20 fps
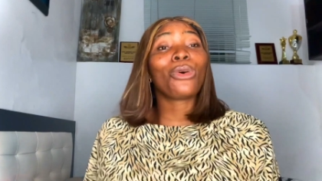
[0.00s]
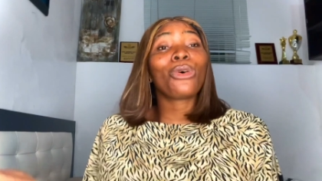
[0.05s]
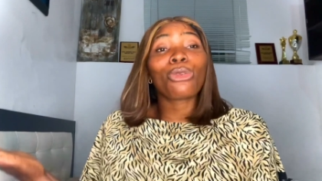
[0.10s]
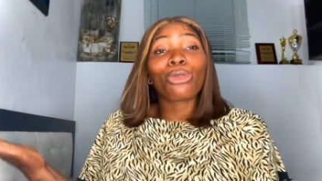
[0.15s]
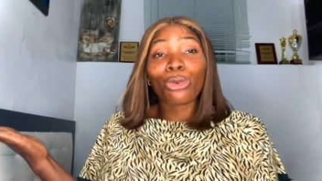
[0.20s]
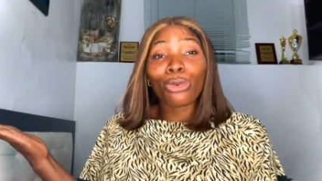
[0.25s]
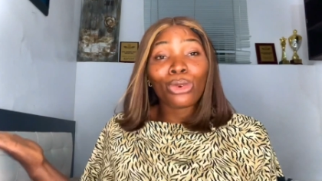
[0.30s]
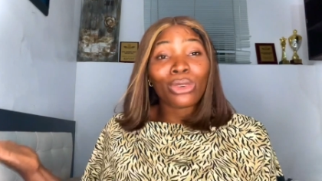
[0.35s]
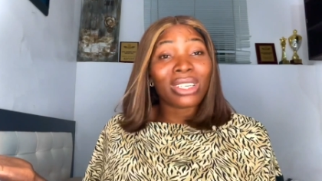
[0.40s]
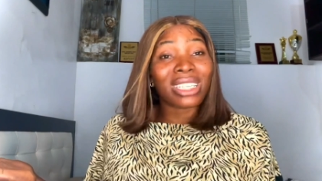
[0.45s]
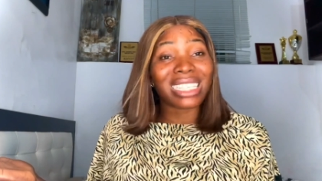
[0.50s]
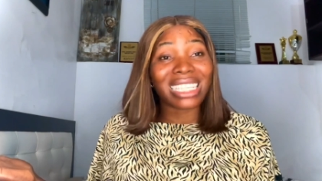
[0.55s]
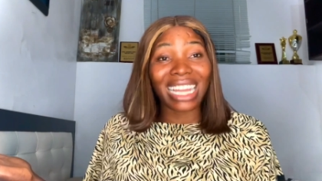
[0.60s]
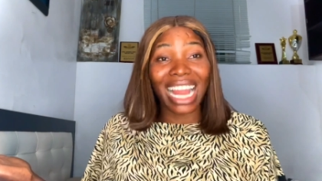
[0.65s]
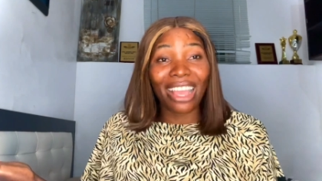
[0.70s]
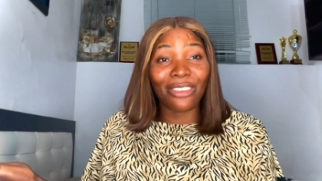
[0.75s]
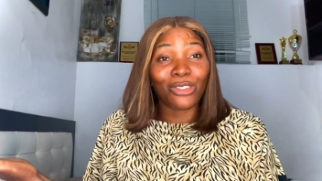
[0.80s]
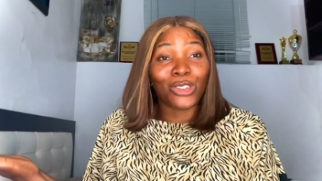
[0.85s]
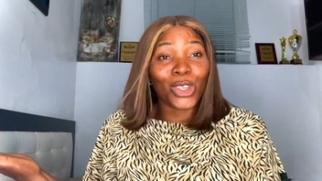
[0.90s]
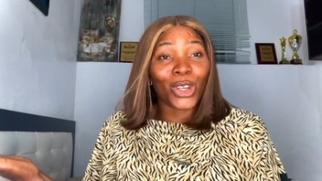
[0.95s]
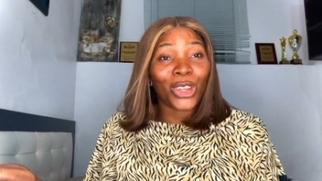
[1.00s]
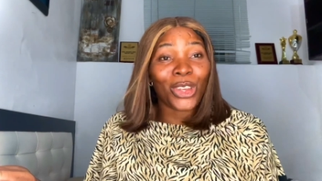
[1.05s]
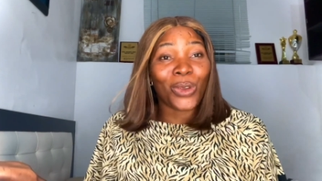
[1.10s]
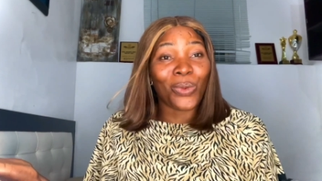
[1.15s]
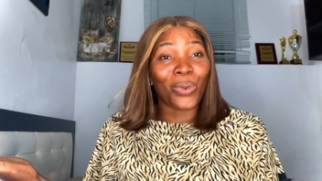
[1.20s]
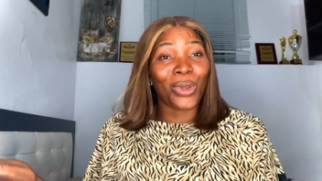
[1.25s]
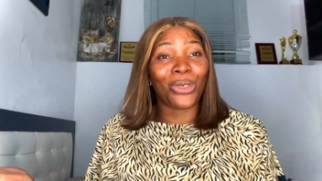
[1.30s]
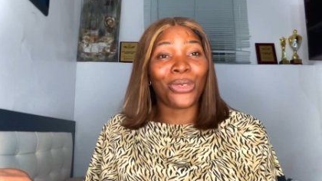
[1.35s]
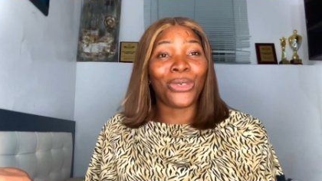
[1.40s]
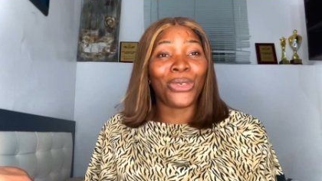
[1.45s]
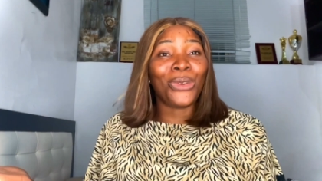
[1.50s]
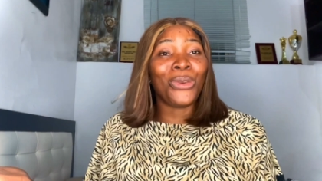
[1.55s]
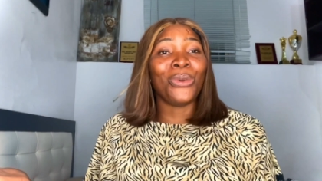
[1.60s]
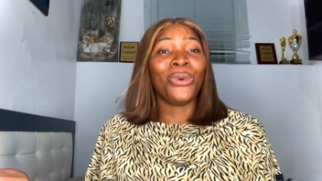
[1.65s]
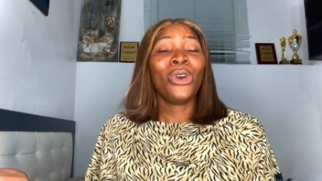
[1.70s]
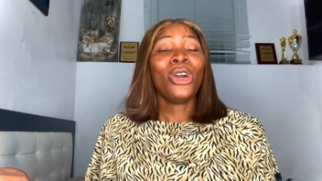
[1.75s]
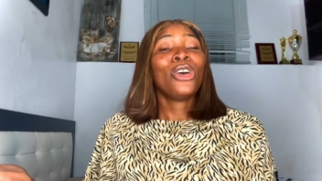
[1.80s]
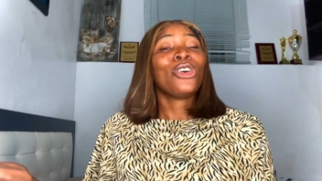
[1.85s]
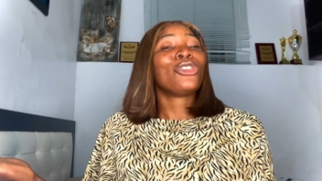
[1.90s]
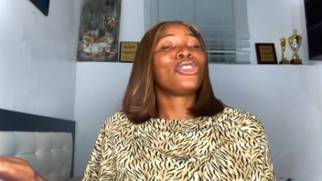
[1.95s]
go through this life journey with
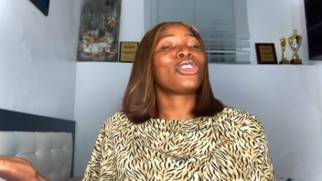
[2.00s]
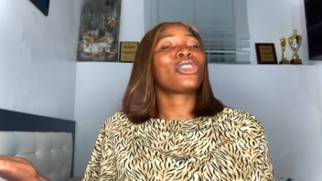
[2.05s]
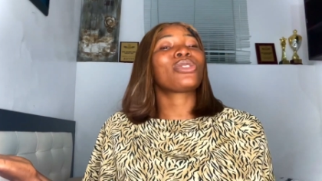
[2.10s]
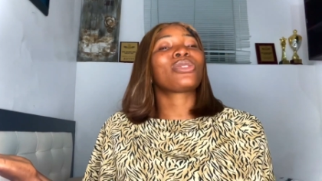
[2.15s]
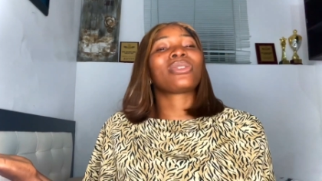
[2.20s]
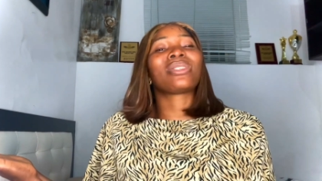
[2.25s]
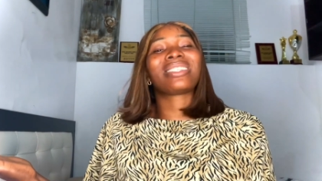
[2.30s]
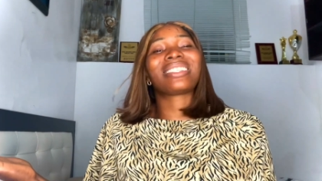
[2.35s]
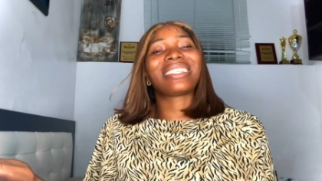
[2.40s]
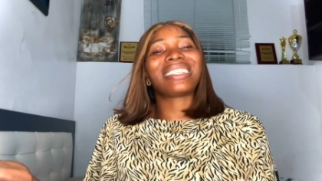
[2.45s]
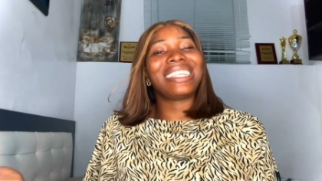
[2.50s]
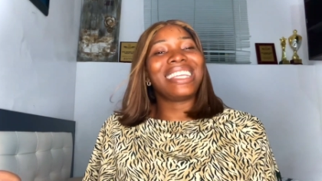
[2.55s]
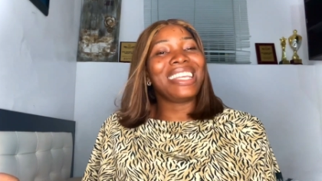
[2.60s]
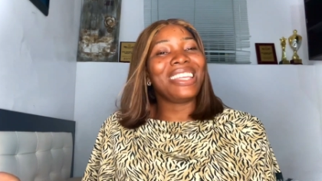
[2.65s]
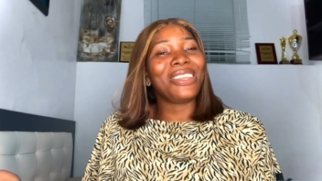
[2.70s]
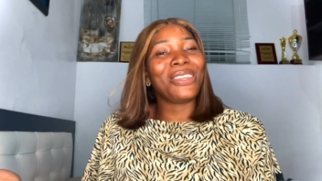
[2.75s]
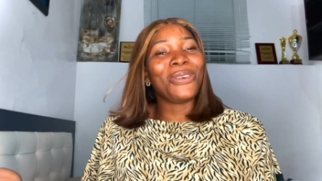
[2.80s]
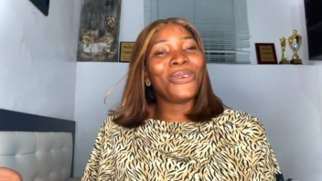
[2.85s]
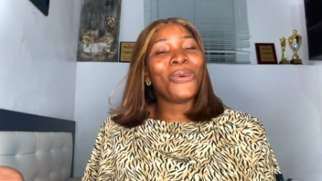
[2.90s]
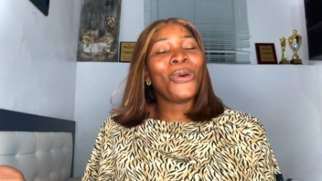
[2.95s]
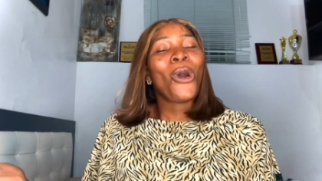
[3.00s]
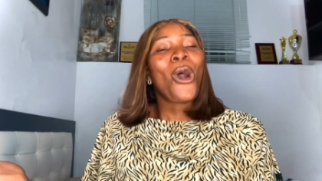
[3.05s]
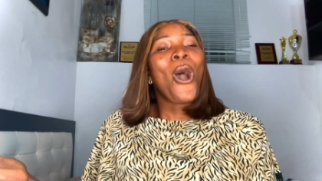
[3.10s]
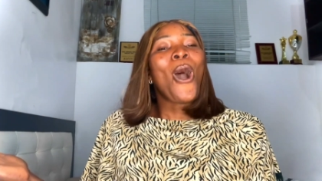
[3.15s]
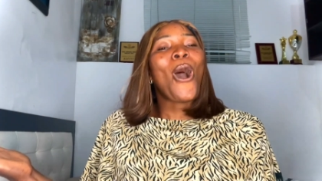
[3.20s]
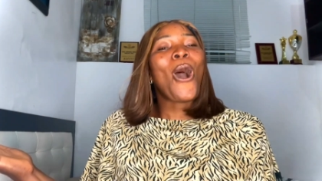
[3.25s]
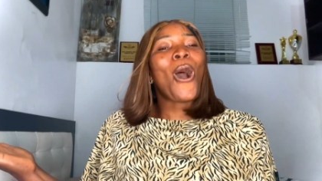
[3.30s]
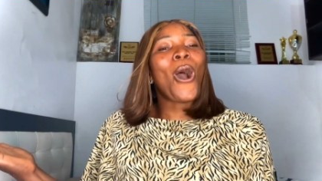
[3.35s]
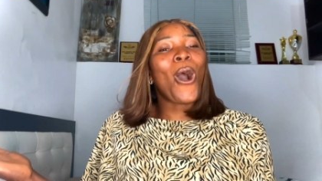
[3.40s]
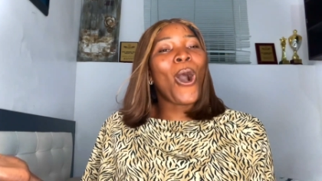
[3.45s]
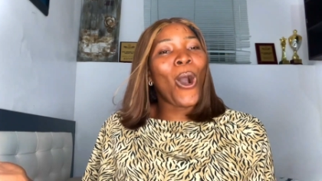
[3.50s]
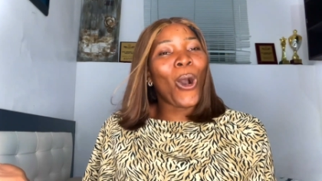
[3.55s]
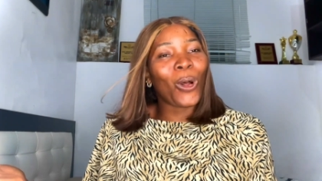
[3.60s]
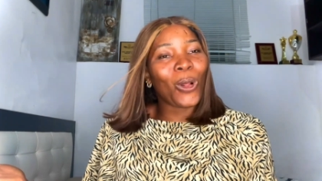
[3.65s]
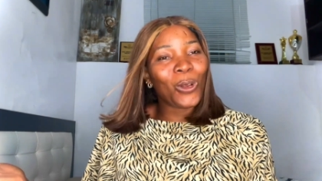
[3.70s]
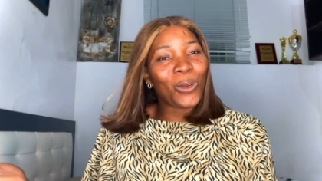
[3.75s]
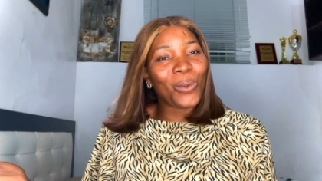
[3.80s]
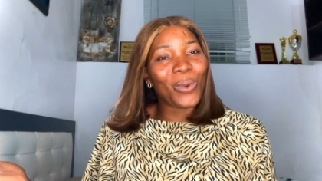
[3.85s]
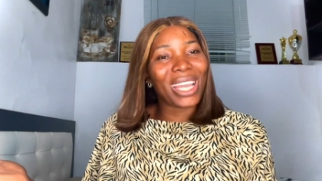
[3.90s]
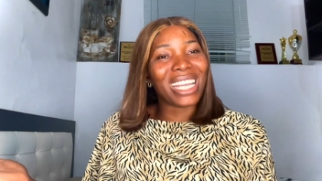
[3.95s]
you just to see you
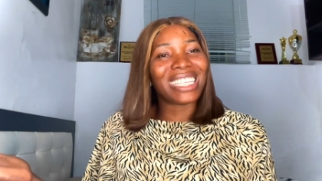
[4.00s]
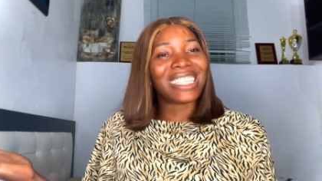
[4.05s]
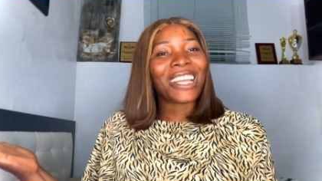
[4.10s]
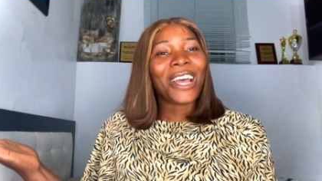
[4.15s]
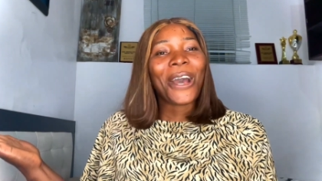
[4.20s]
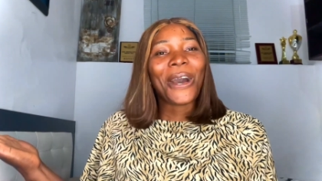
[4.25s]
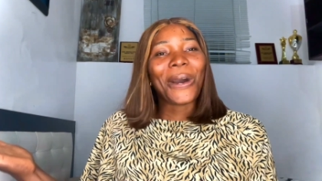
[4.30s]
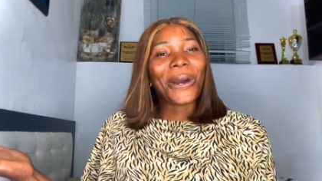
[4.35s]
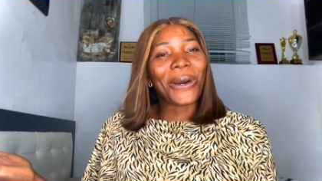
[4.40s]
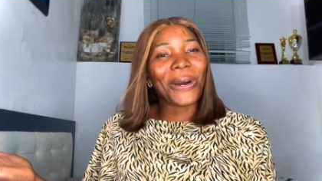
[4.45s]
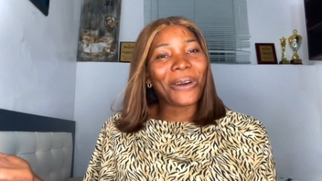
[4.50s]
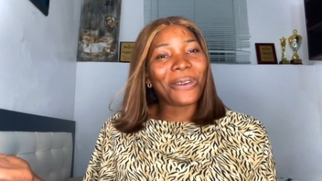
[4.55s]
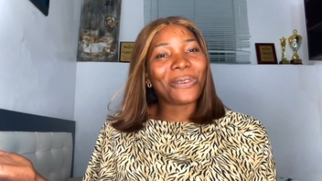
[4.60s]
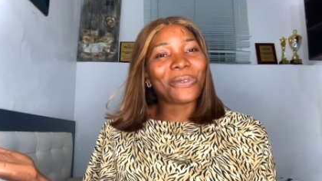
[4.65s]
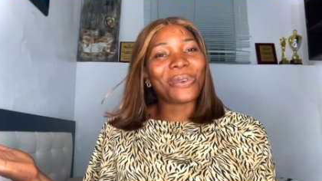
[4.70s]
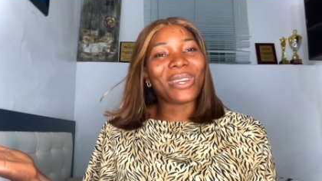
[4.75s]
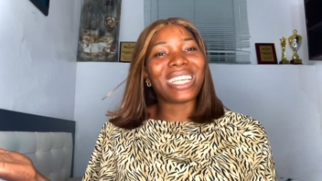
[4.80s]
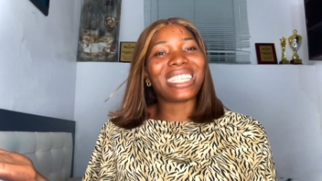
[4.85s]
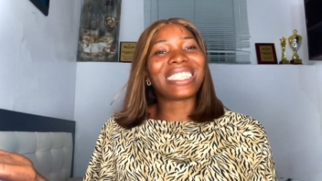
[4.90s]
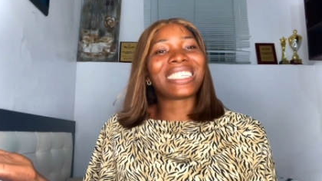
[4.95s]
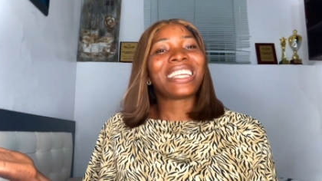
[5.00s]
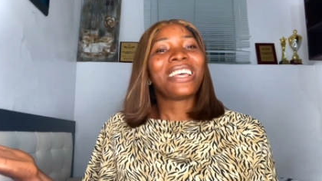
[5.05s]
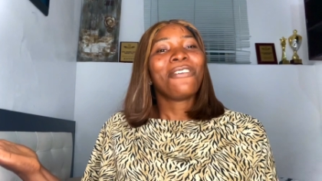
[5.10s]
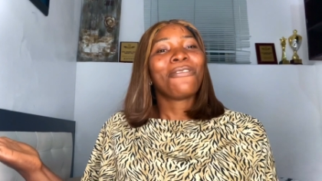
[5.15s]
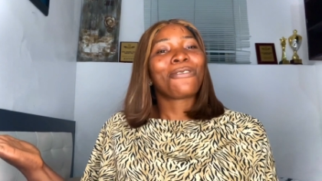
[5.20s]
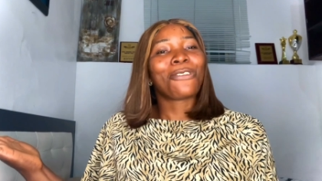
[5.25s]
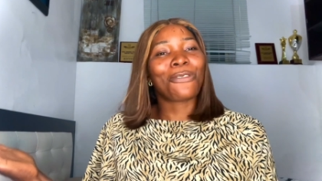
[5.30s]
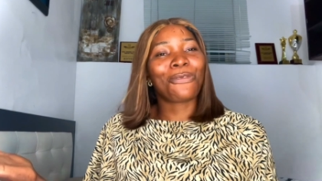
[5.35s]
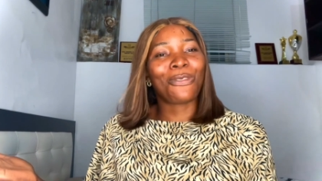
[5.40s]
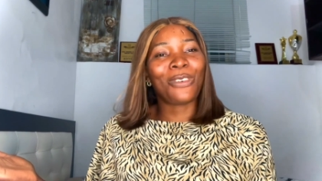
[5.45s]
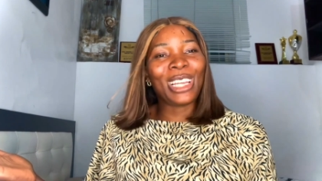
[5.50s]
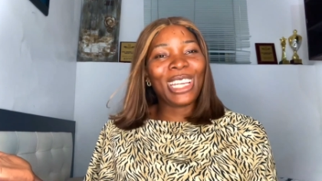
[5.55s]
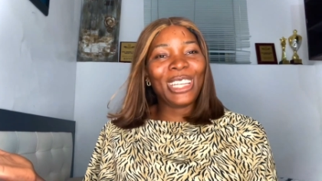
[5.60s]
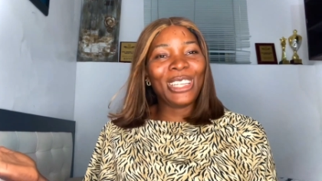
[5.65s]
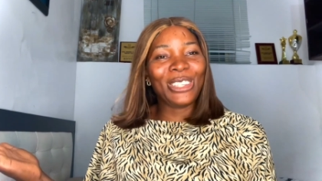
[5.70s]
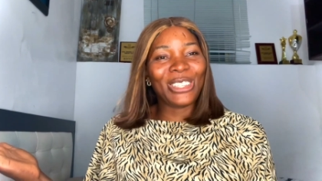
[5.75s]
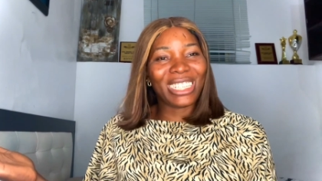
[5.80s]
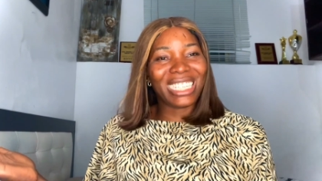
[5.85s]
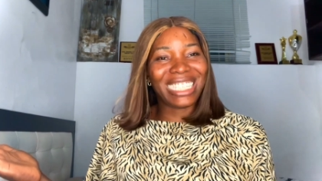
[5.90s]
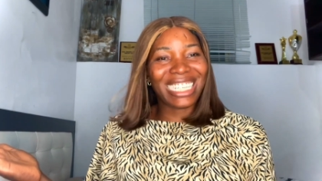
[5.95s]
always, always
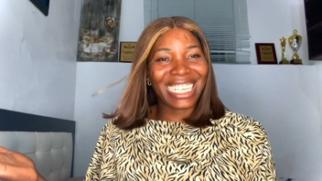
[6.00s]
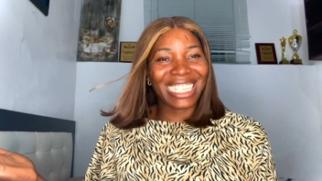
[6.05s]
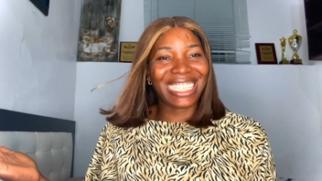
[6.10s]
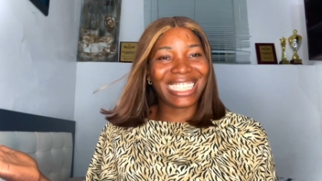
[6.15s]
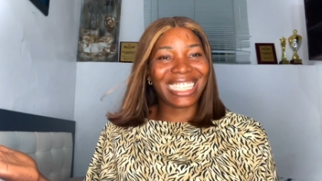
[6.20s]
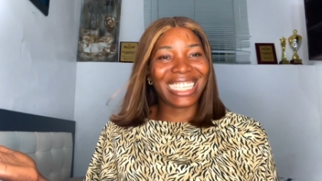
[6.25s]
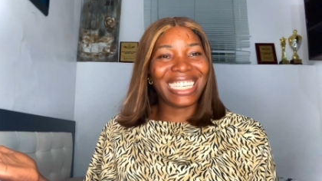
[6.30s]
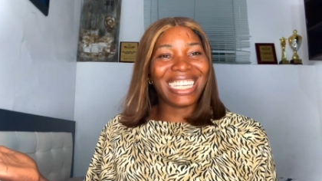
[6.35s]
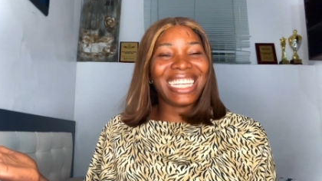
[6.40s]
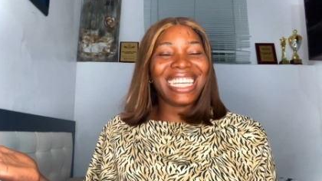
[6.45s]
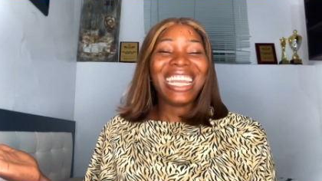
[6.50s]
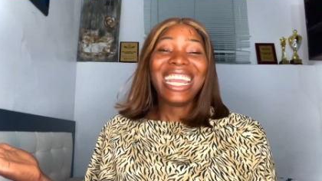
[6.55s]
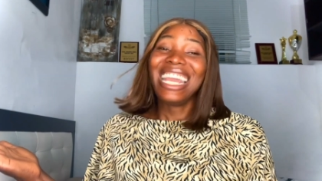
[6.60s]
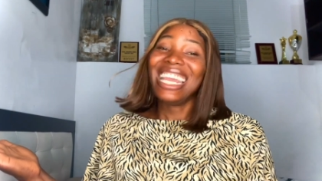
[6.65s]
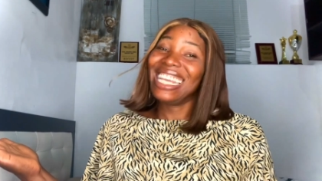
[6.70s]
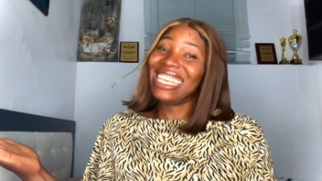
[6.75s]
fulfilling your destiny.